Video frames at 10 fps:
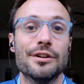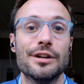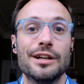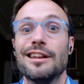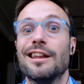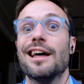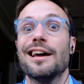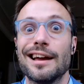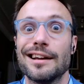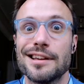like Genghis
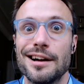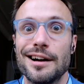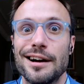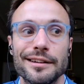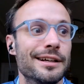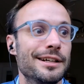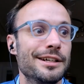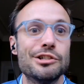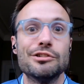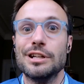Khan,
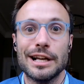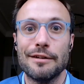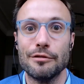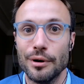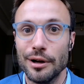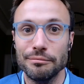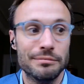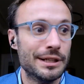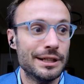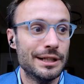treating everyone
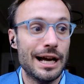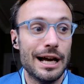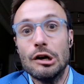uh,